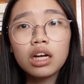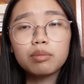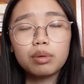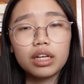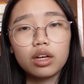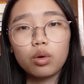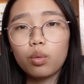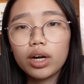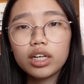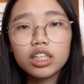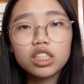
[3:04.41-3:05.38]
bringing
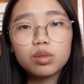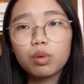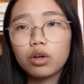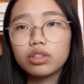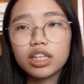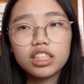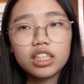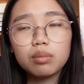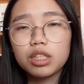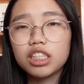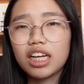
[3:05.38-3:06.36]
awareness,
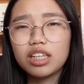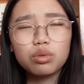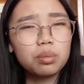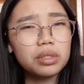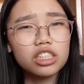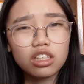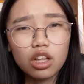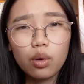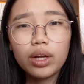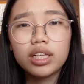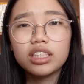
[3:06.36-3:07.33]
protesting, but change will be
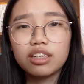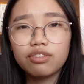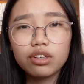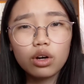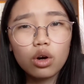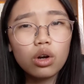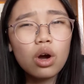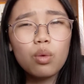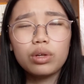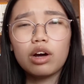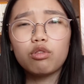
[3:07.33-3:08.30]
slow and difficult
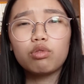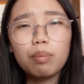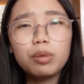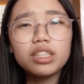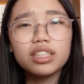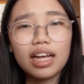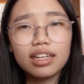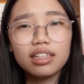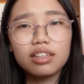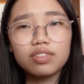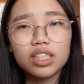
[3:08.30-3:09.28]
without
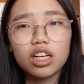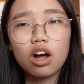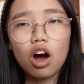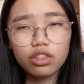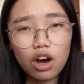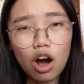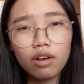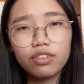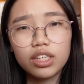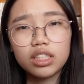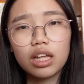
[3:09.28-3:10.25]
representatives in the
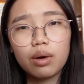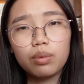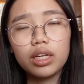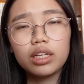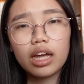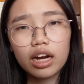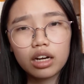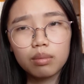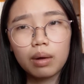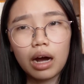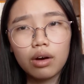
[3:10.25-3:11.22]
office that we care
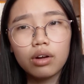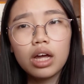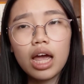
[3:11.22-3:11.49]
about